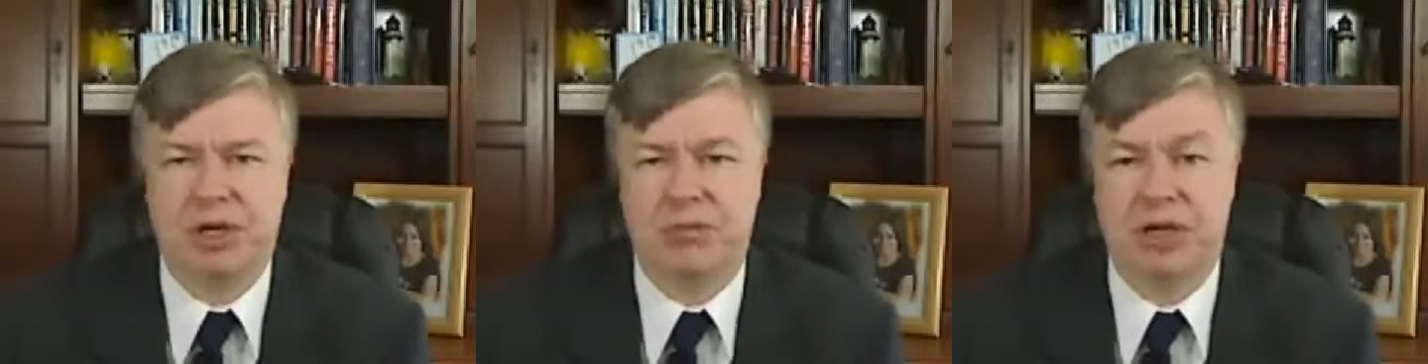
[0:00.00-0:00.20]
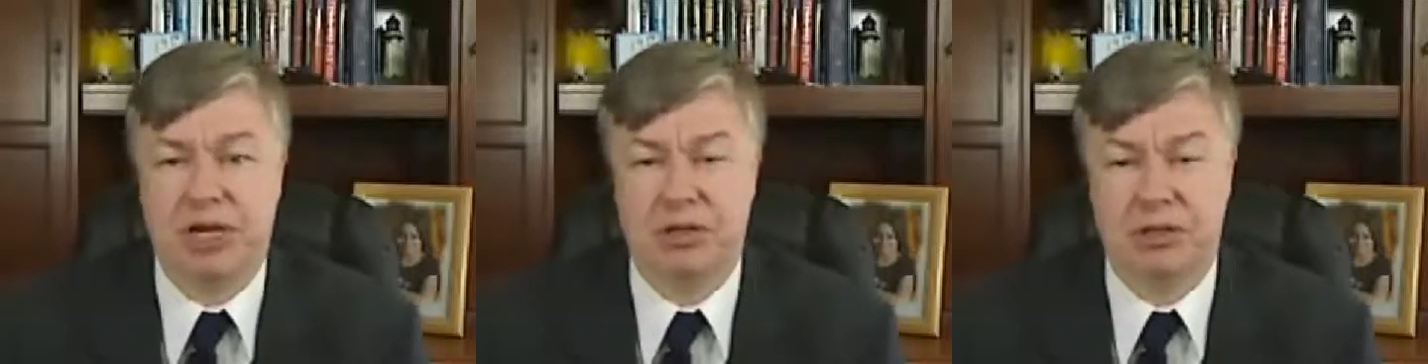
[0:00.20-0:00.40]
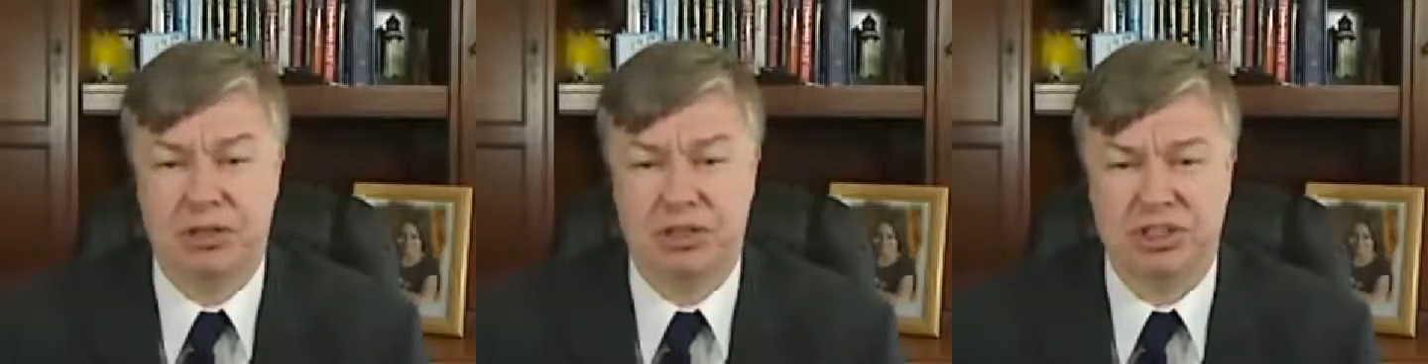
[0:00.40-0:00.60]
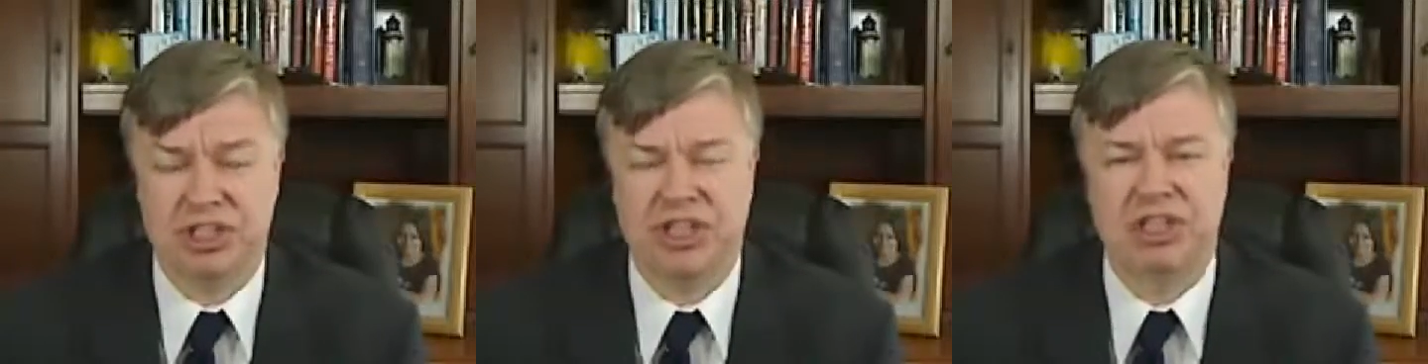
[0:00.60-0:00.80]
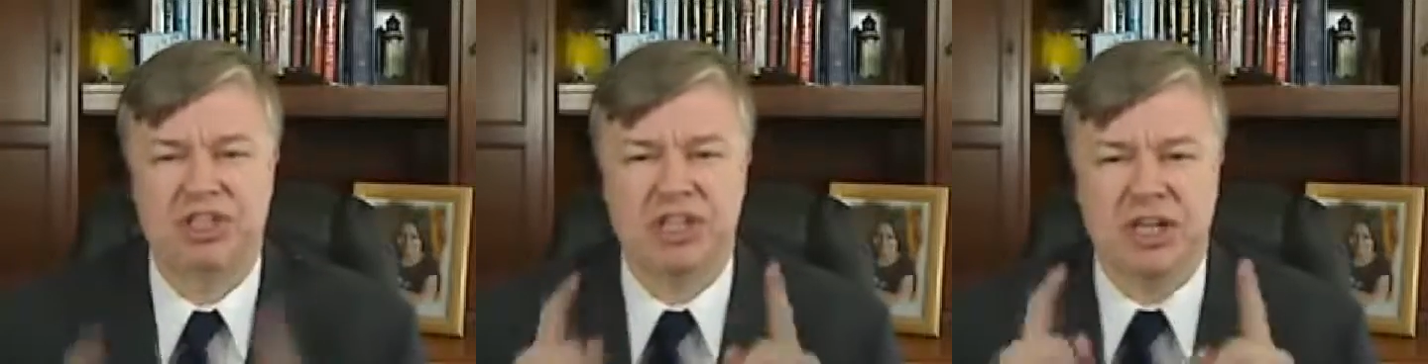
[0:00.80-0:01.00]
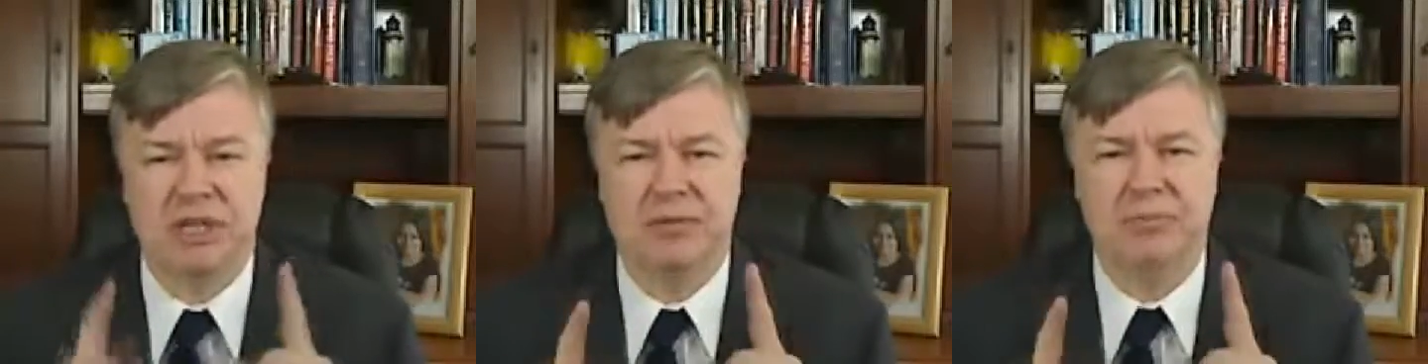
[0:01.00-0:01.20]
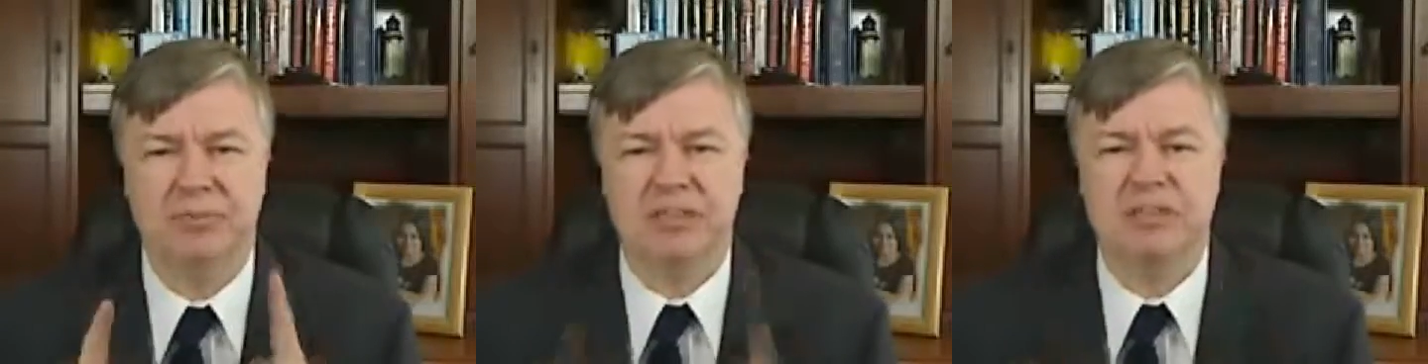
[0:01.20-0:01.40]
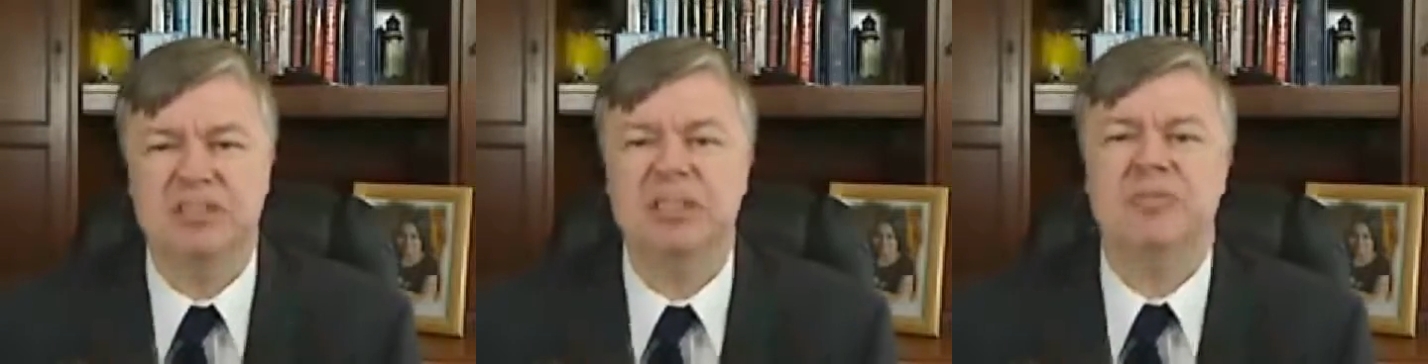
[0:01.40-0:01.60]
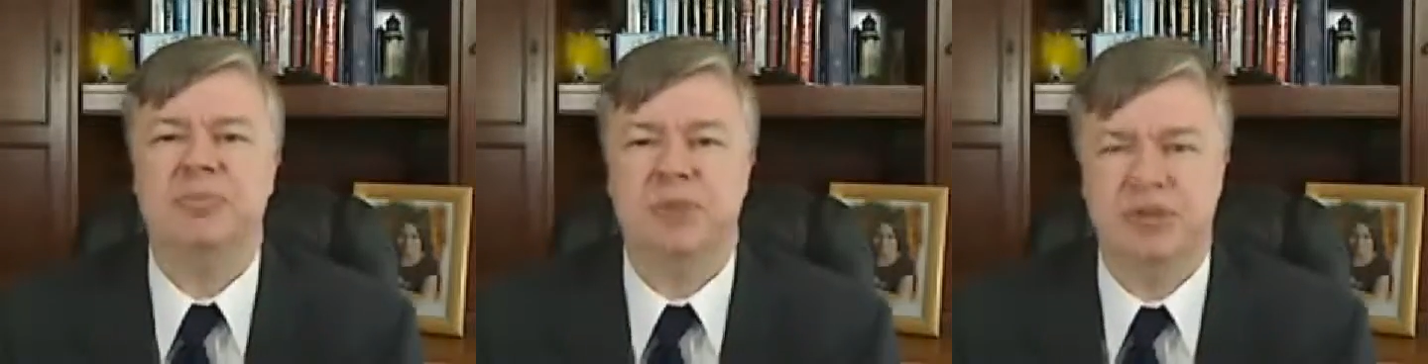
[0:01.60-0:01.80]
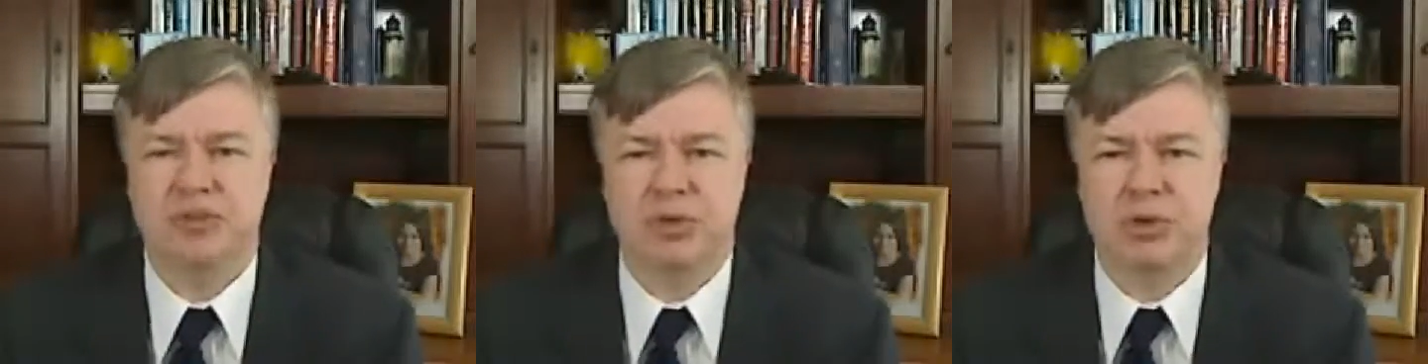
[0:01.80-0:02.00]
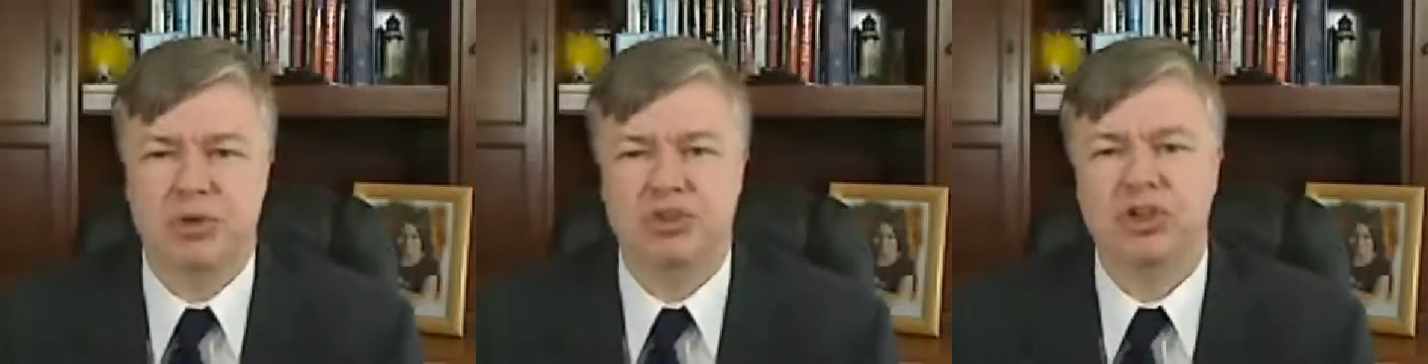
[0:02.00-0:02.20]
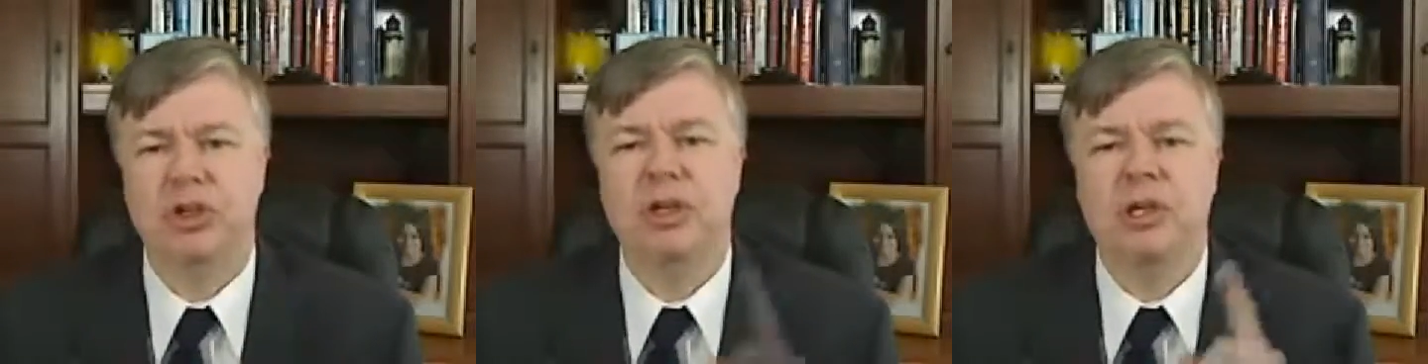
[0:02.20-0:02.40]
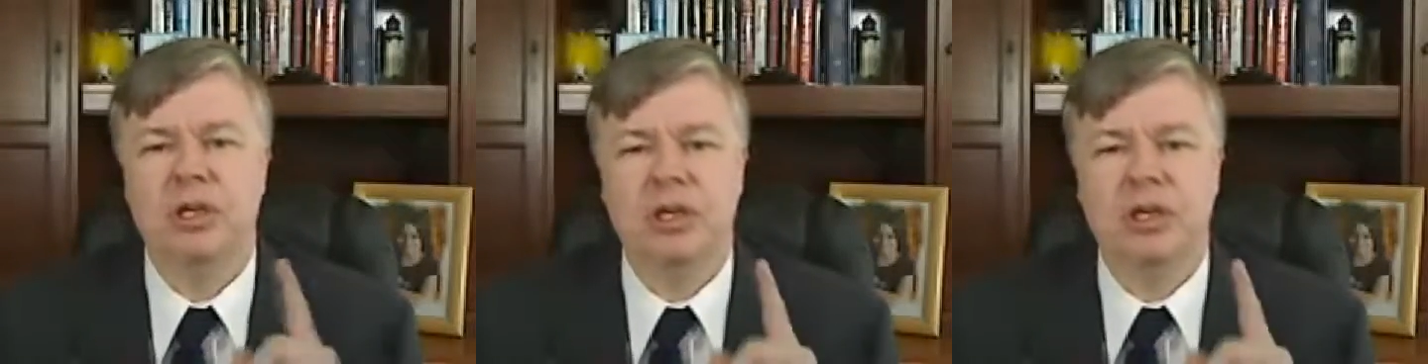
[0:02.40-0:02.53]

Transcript: coming out here and saying this, and believe me, folks,